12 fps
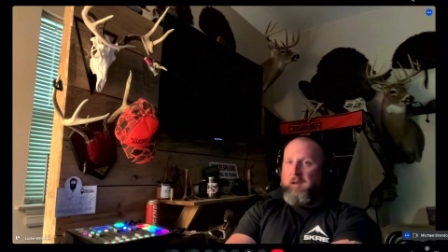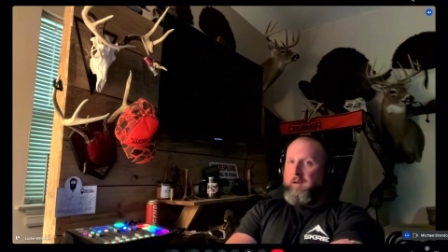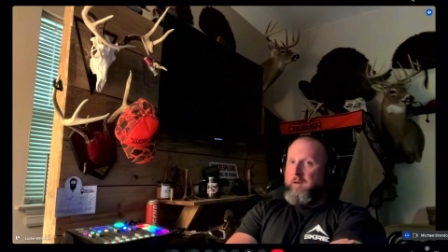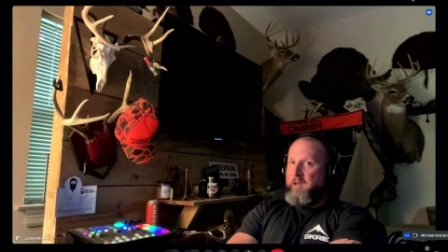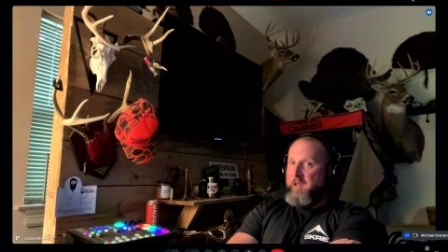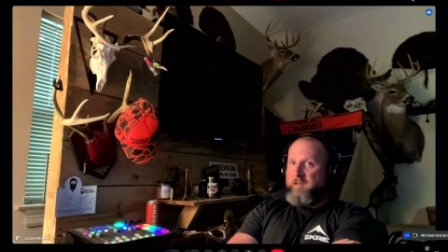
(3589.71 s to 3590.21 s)

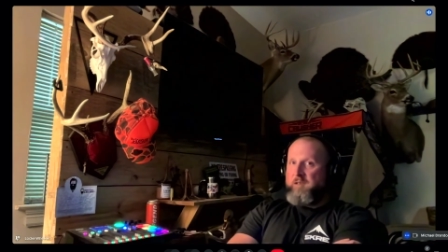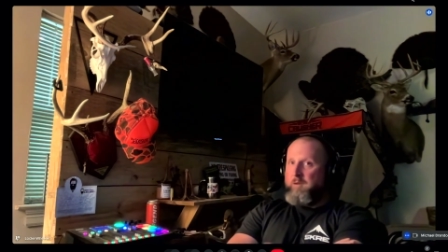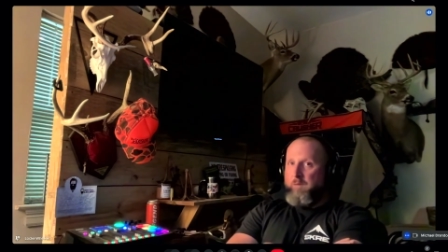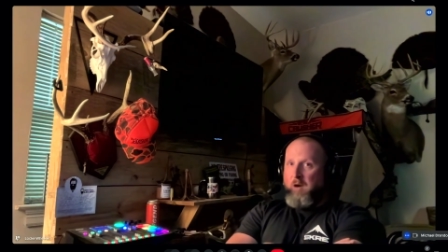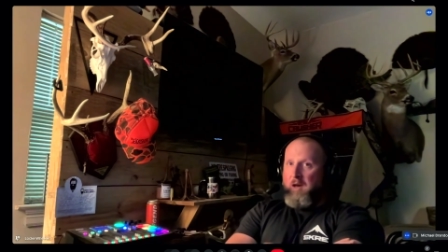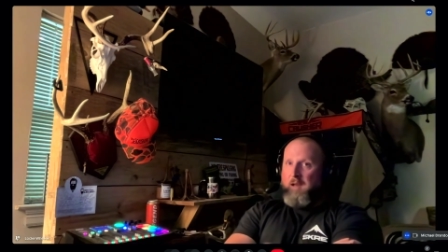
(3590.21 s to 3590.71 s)
You get to the
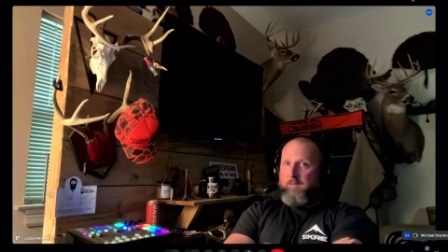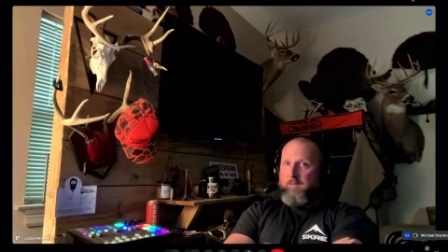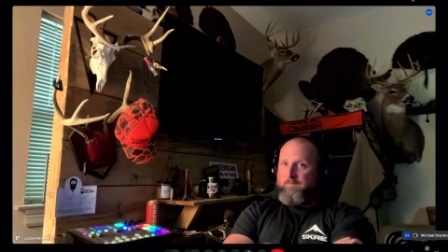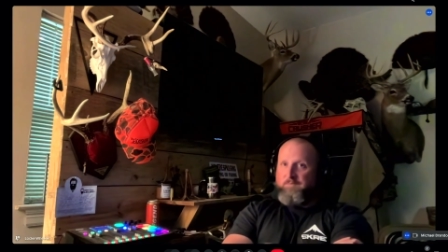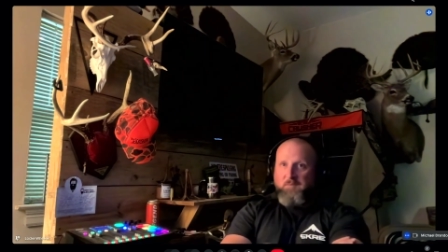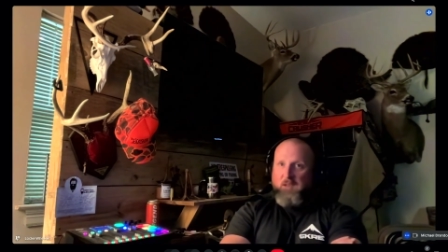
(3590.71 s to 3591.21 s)
rut,
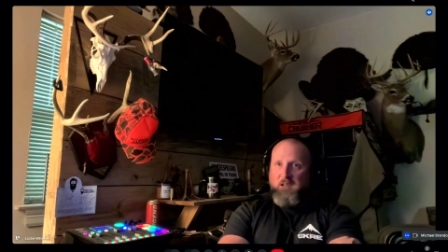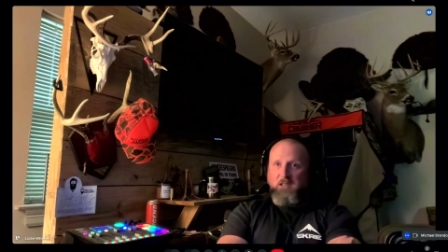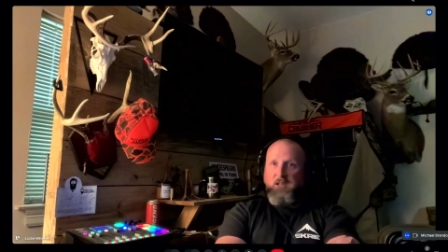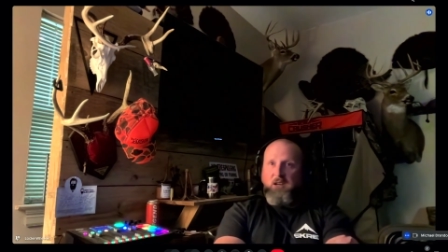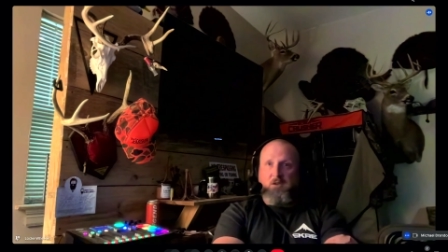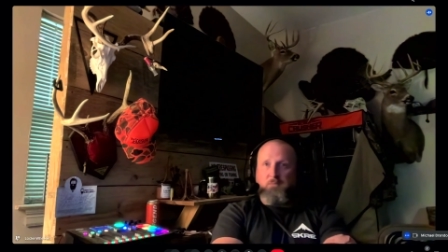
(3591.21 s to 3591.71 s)
this
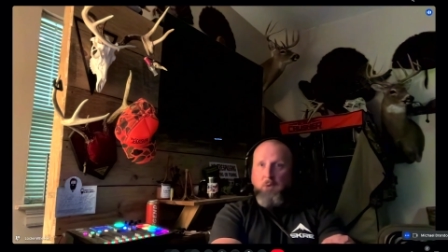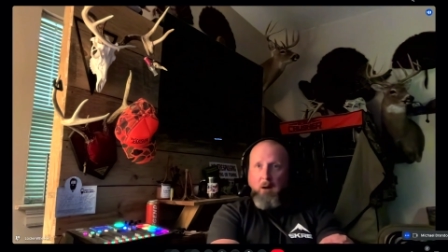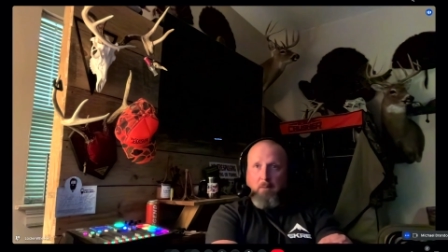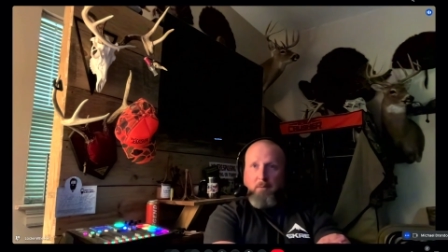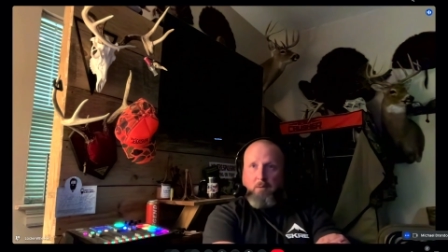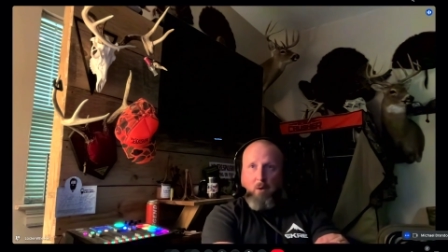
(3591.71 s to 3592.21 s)
deer's
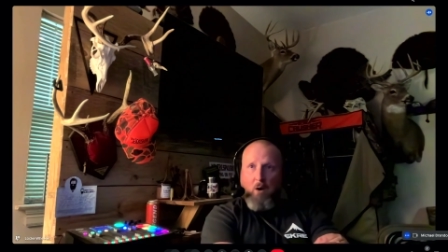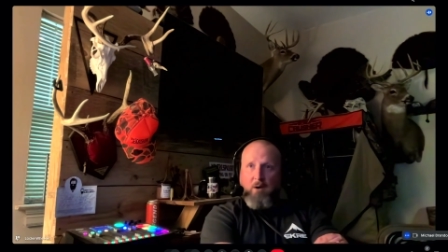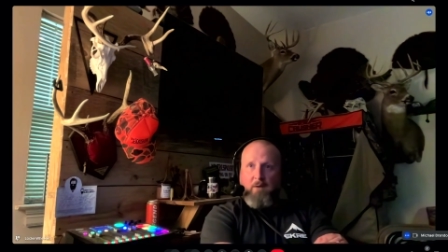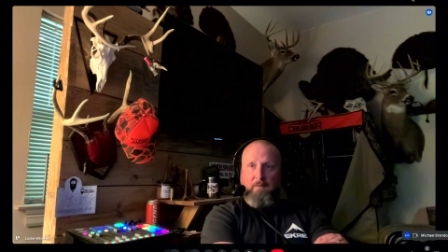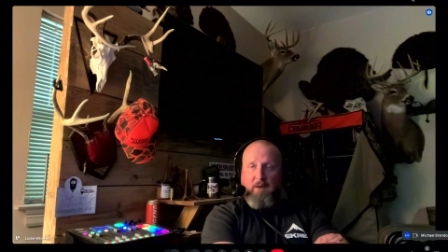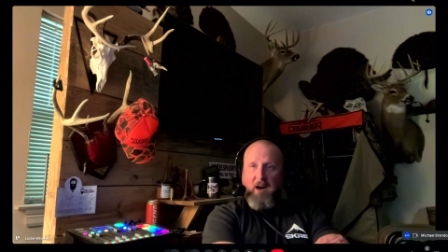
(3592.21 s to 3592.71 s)
probably walking
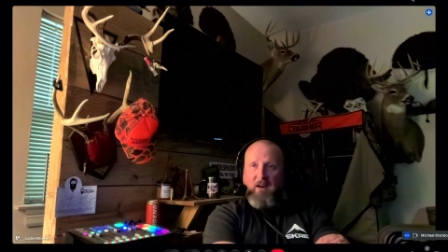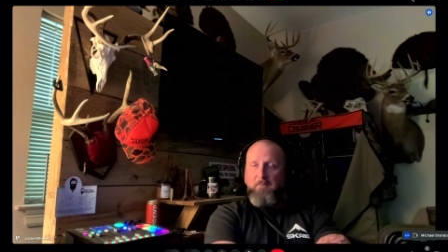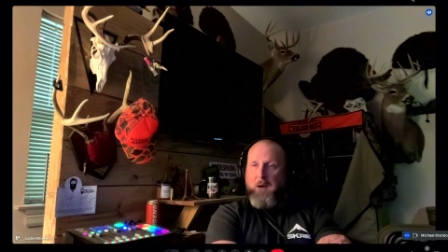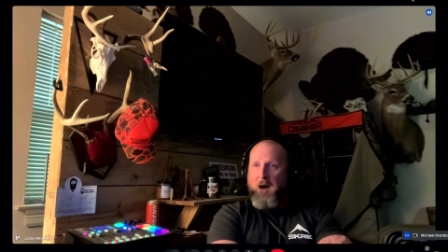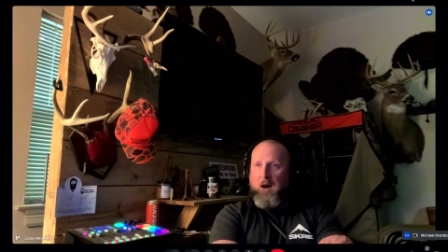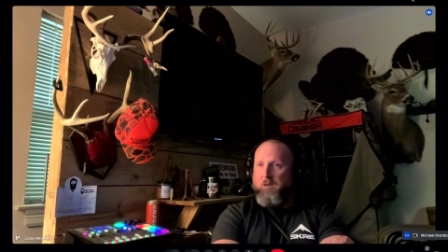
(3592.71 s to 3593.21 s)
5
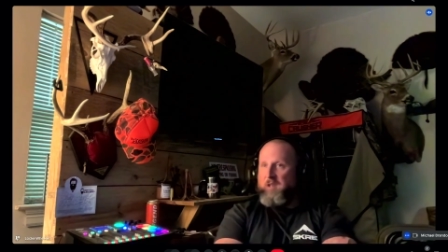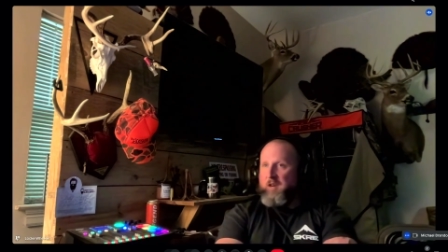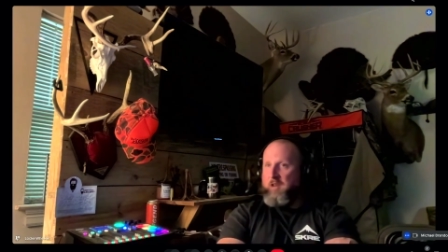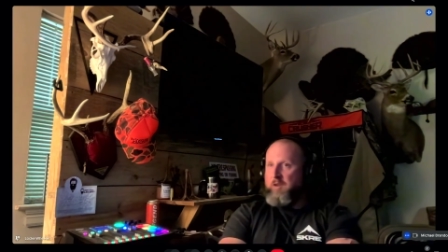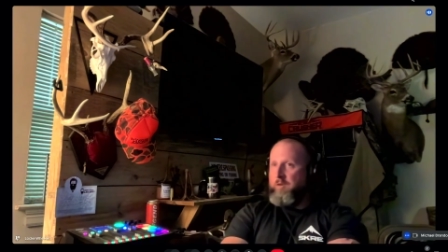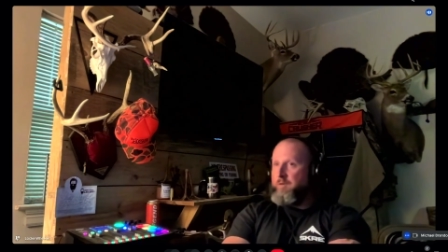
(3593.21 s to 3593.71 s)
miles in a
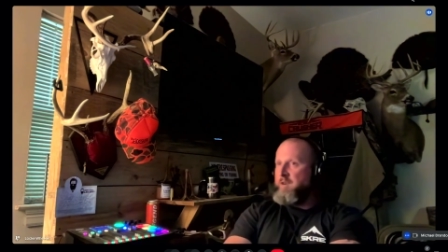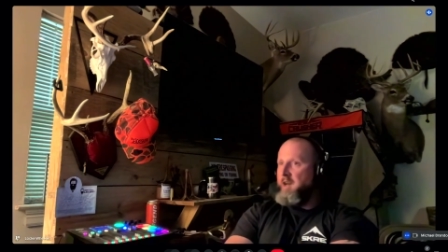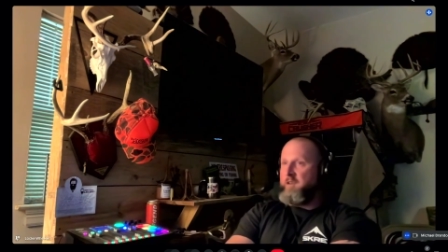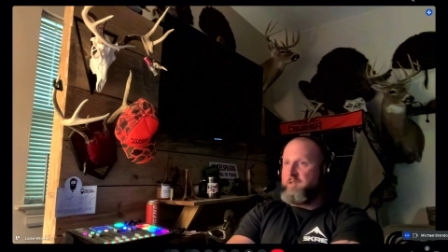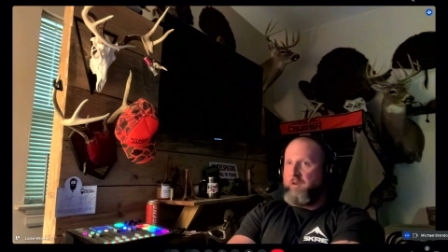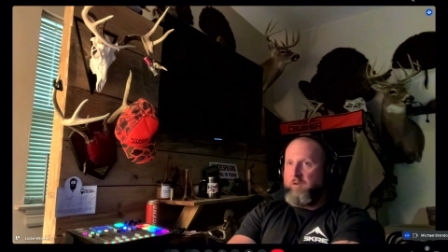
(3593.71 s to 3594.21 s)
huge
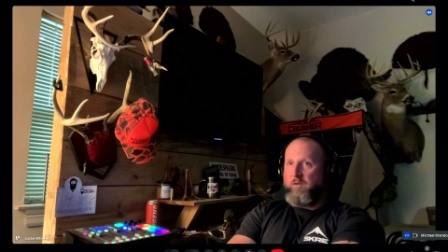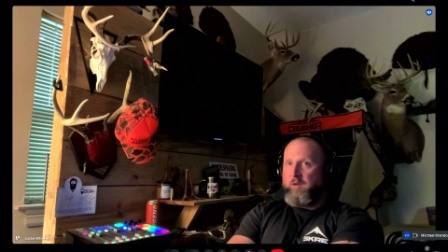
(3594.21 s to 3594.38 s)
circle.